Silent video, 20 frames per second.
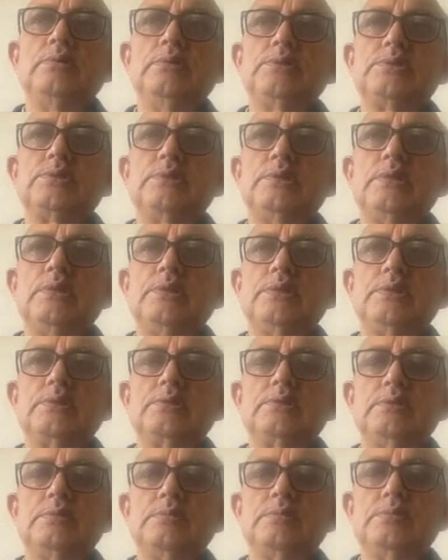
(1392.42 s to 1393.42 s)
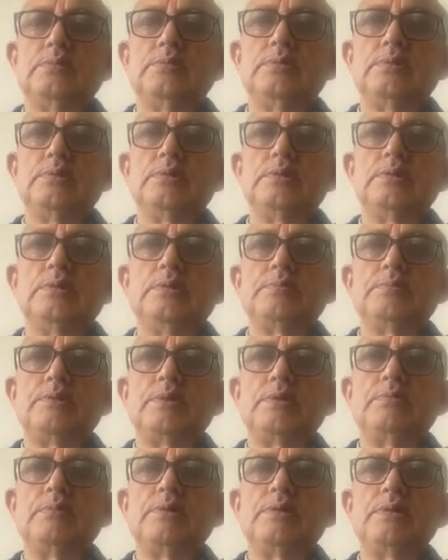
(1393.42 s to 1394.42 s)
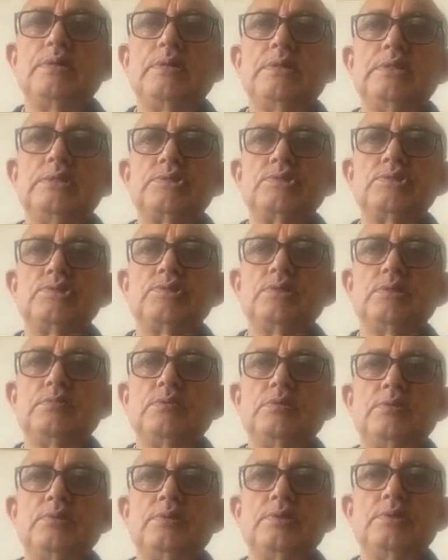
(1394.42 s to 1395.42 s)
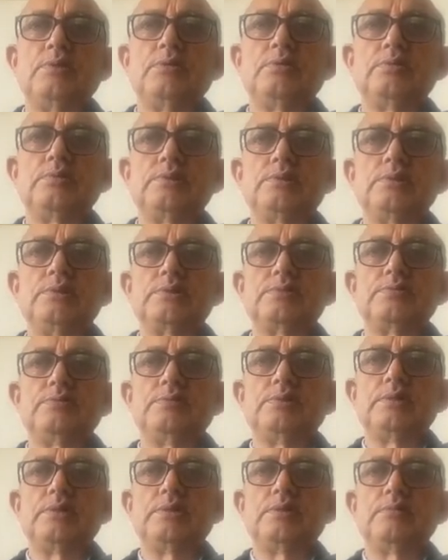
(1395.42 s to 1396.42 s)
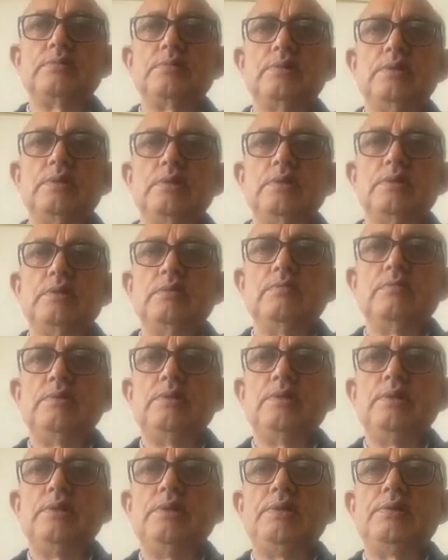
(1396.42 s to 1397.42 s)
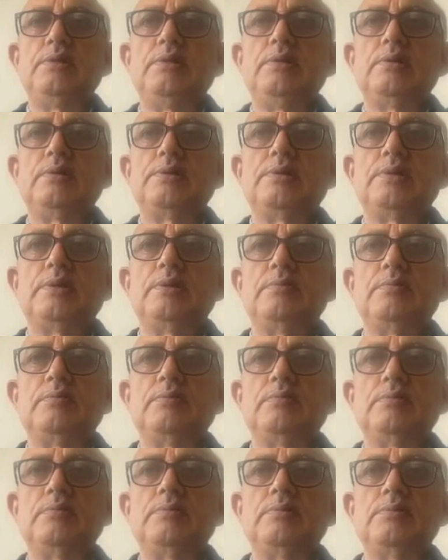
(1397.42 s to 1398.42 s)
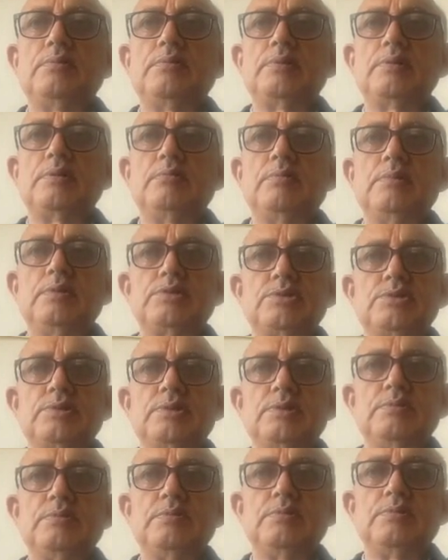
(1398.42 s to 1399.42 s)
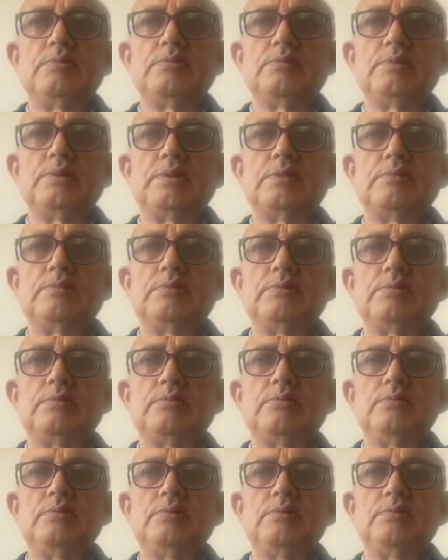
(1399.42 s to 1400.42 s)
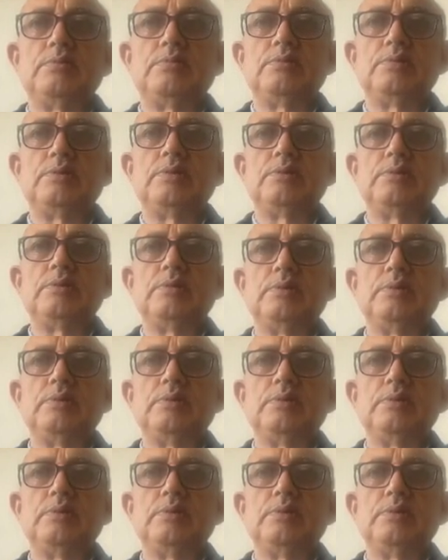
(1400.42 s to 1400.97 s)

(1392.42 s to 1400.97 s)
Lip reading: history. Let us come to the pragmatic discussion about radio, since we have very little time. We don't have much time, that way to go into the